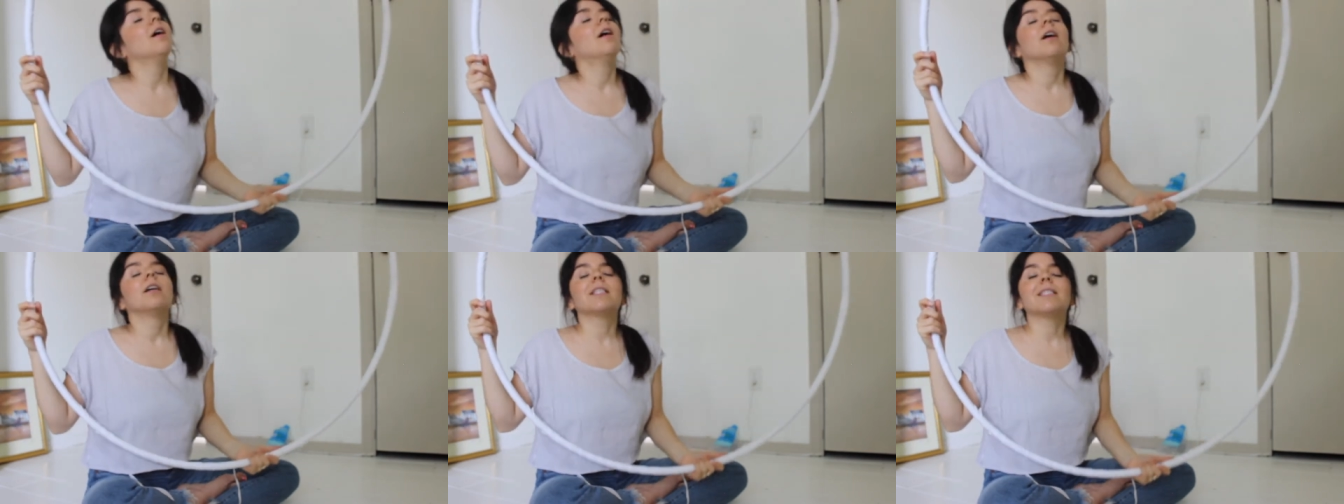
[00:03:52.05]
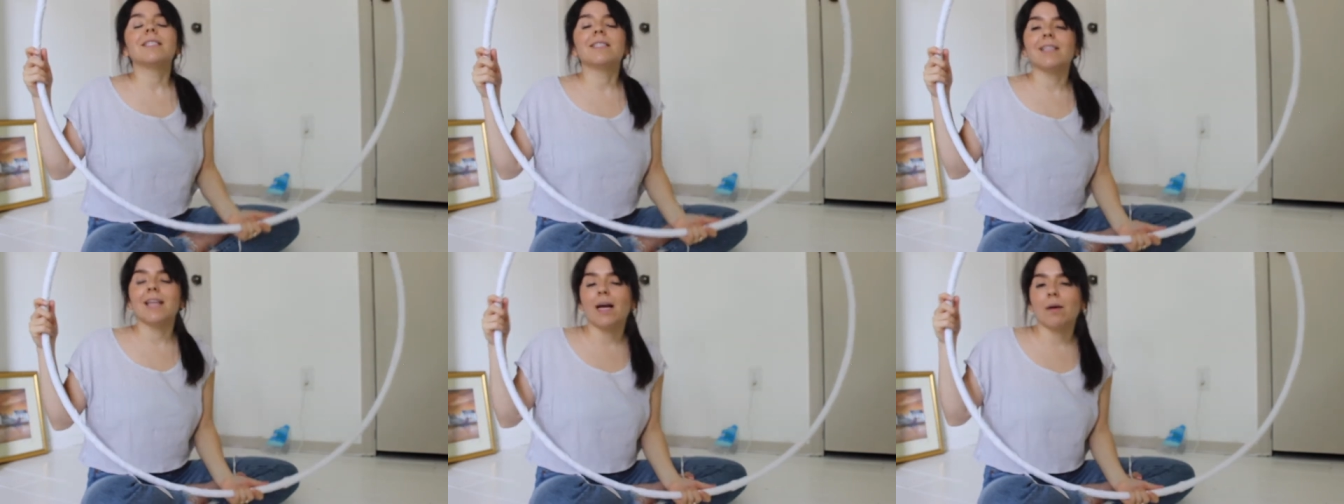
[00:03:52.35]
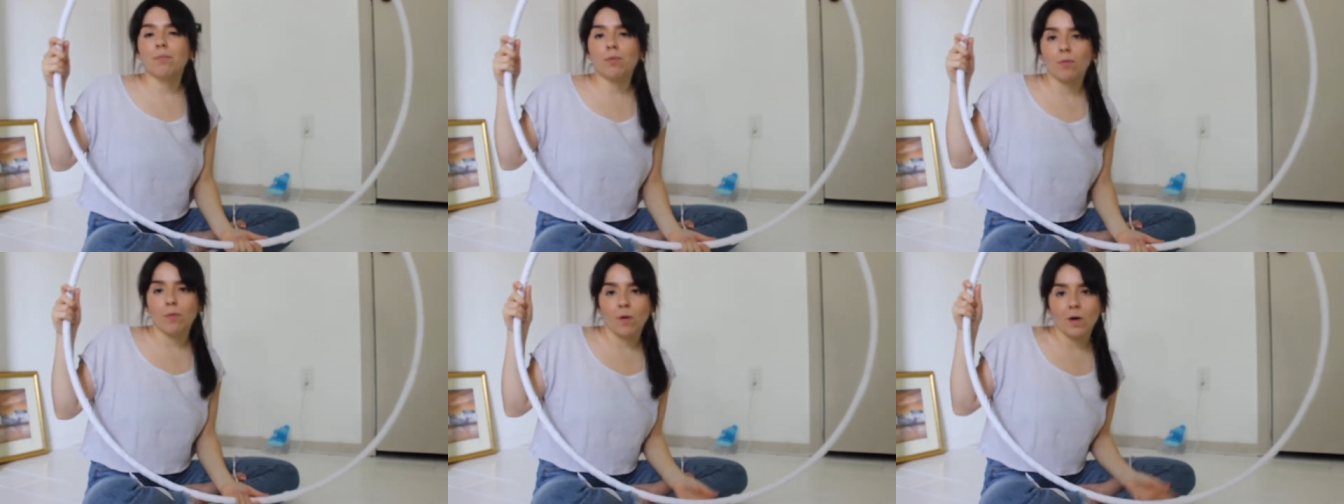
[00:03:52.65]

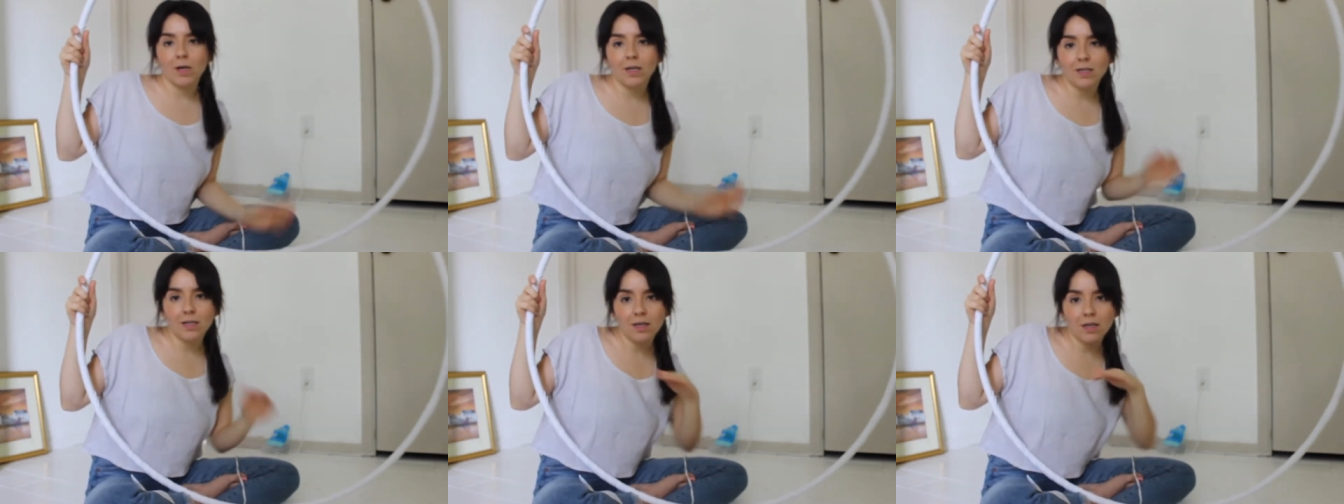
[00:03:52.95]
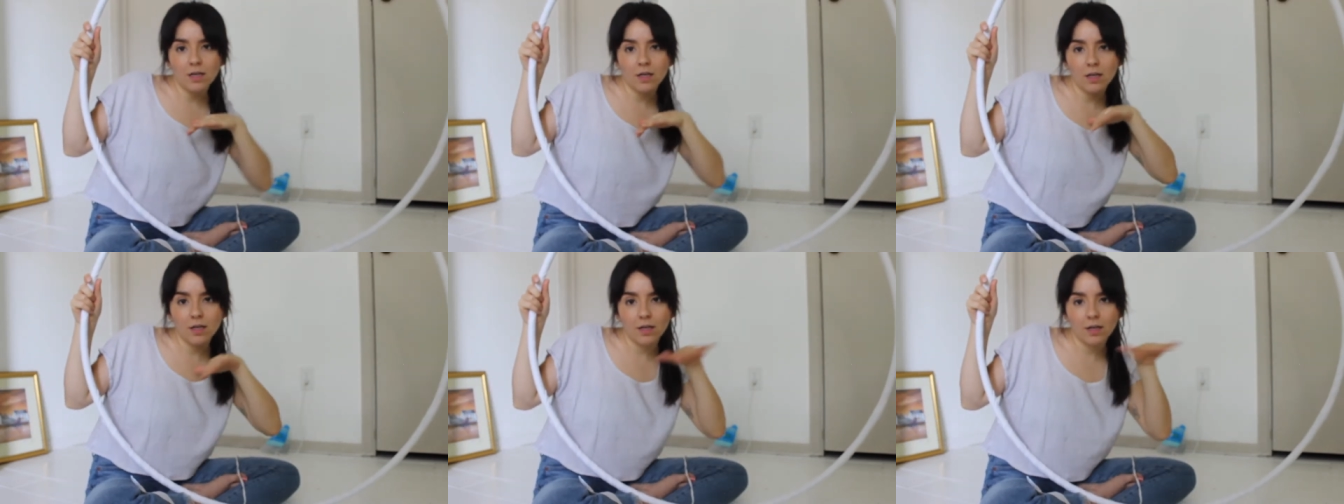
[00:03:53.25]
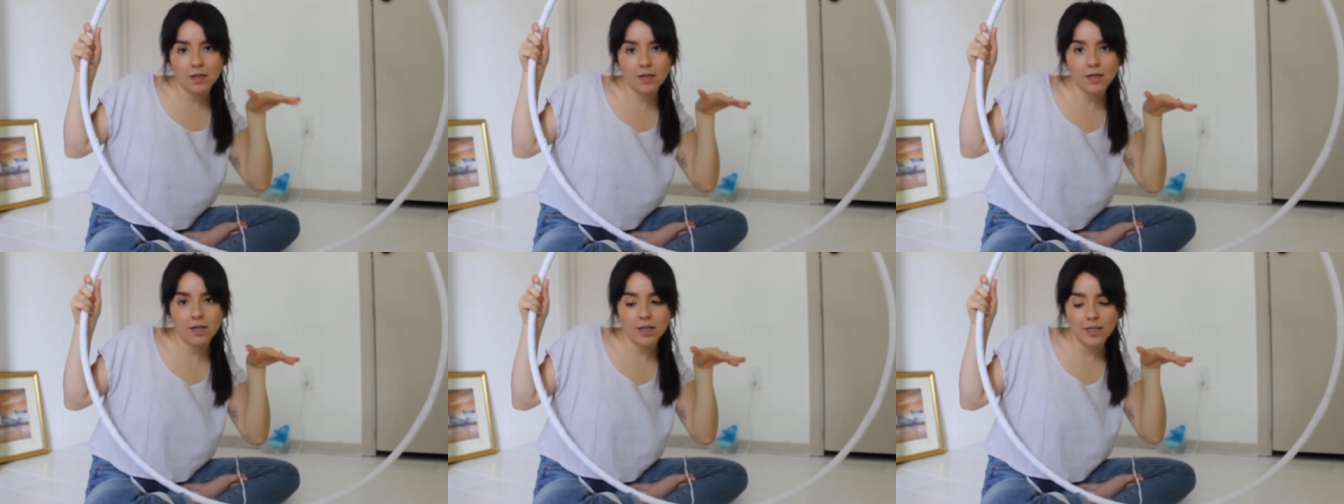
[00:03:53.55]
Step one,
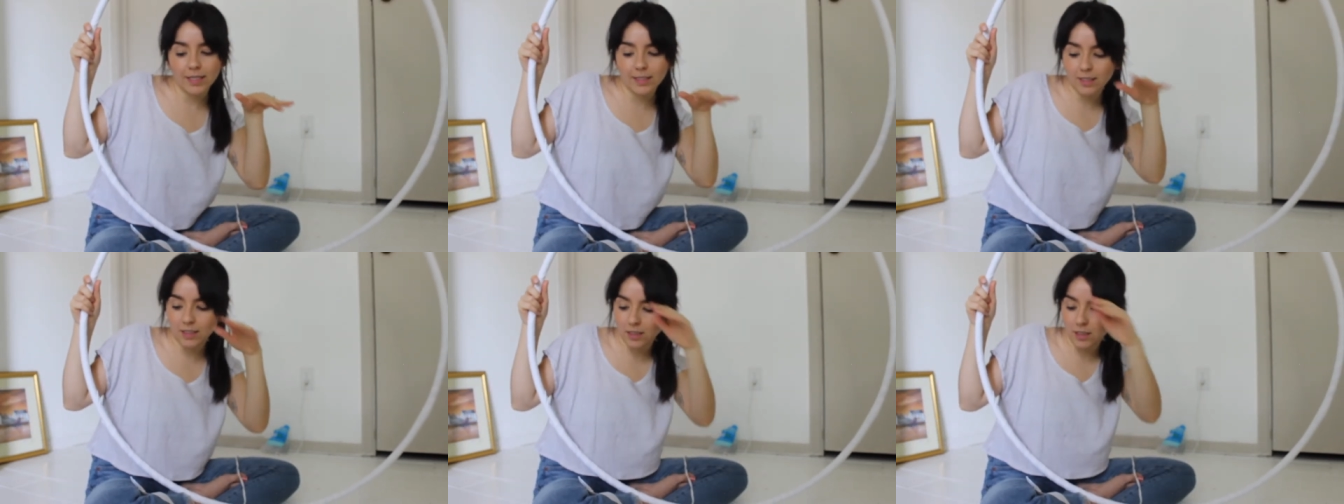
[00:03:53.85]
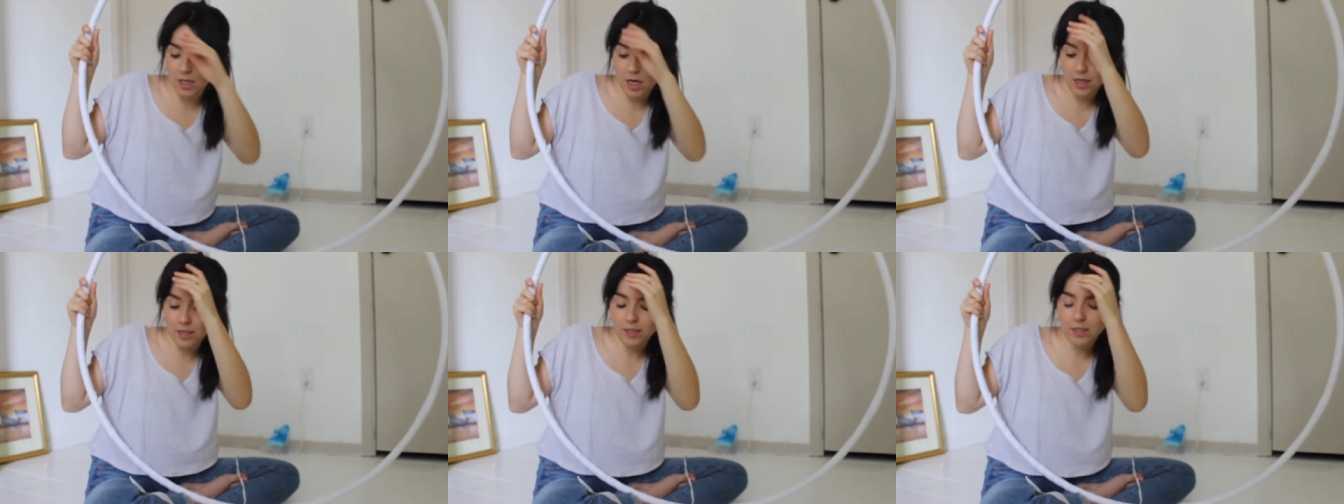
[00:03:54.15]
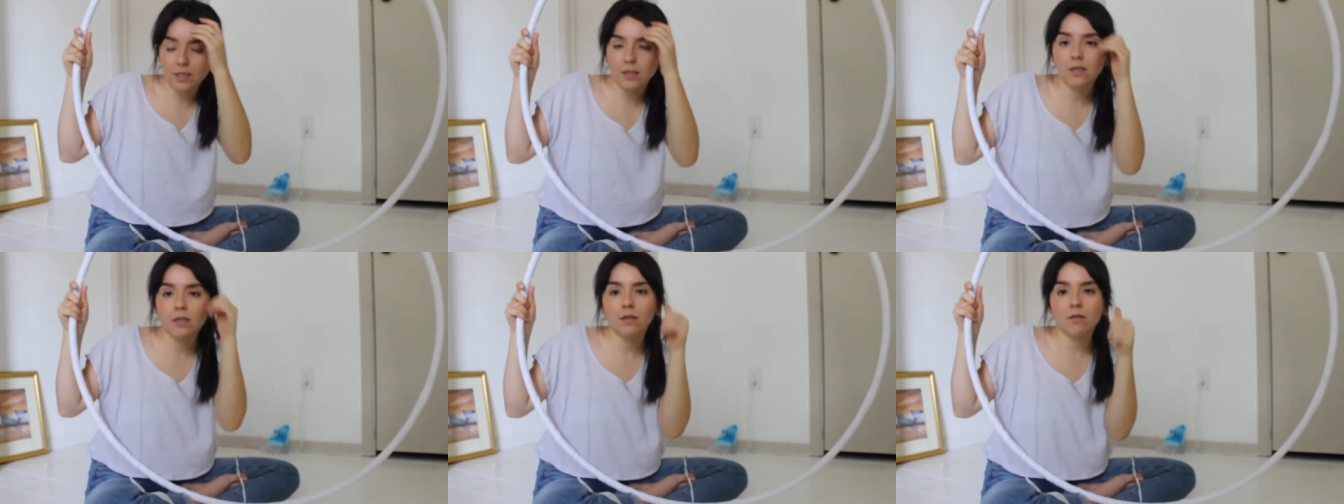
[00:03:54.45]
it's
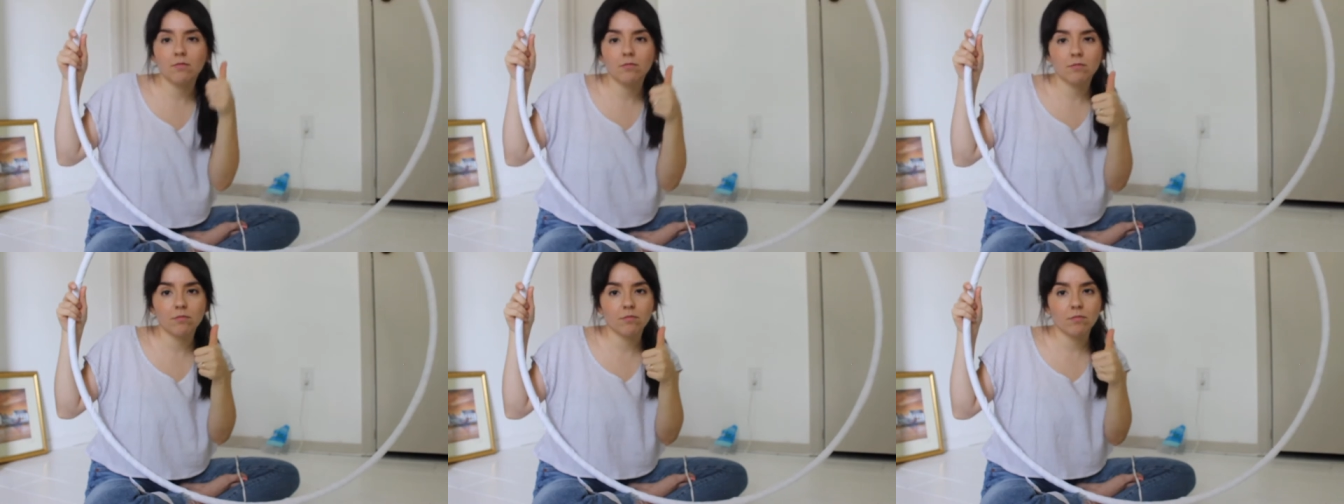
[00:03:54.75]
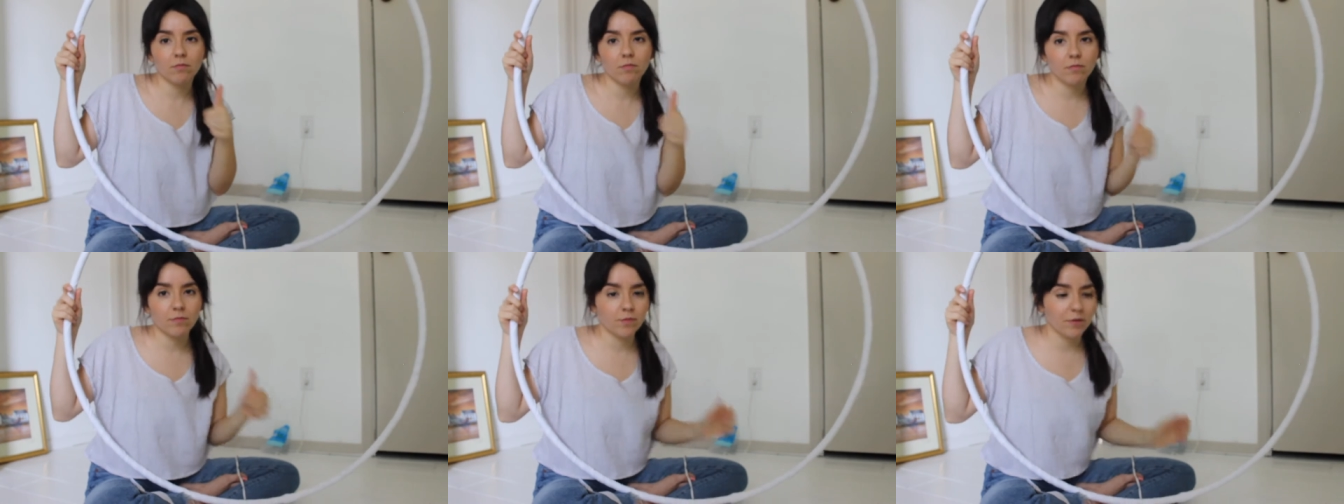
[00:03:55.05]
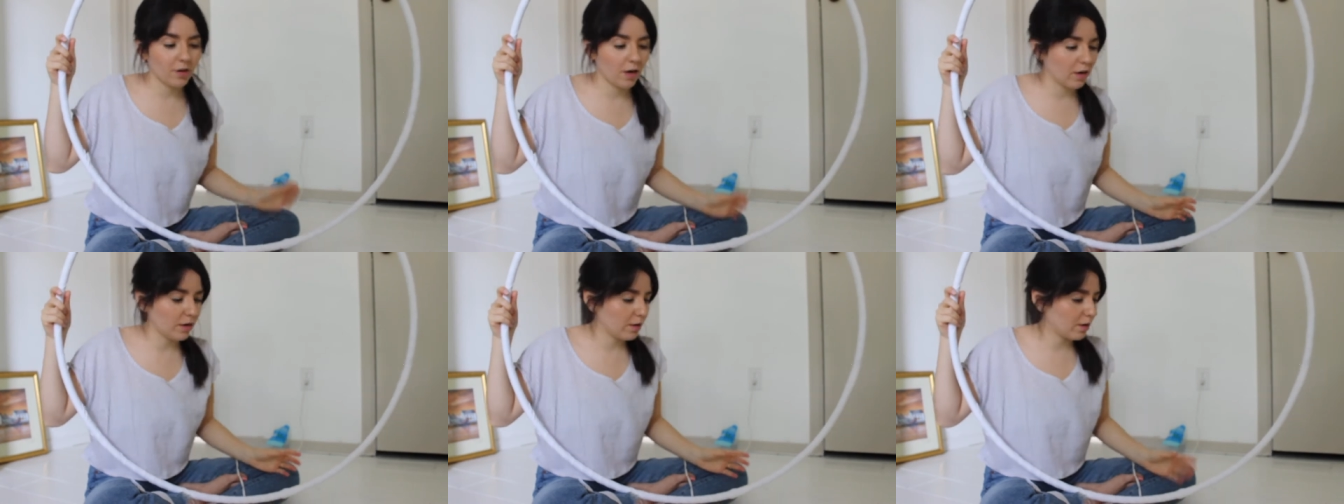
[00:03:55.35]
done.
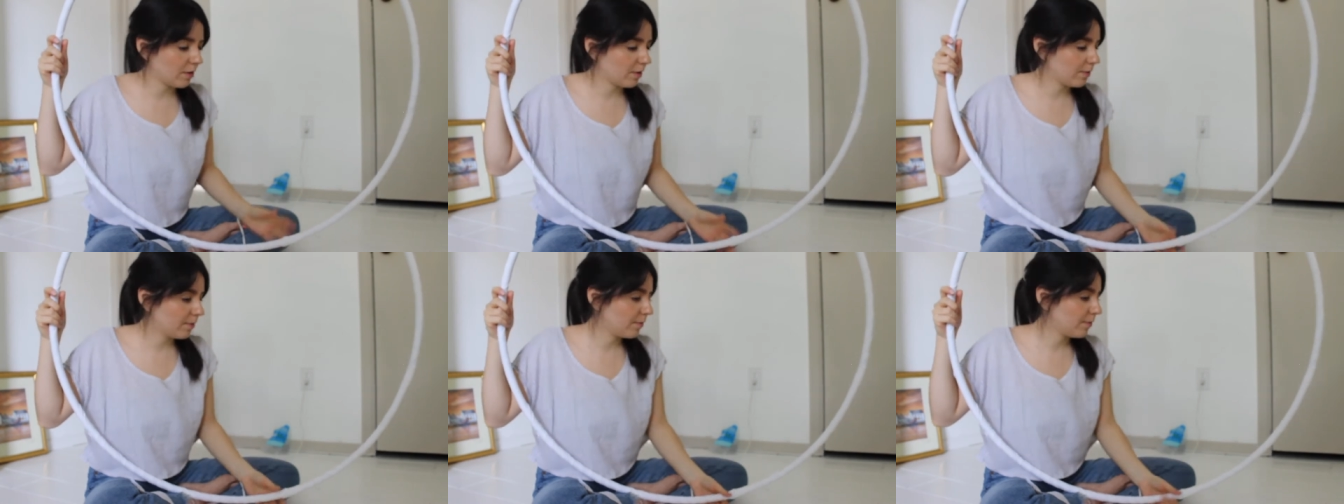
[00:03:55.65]
Done.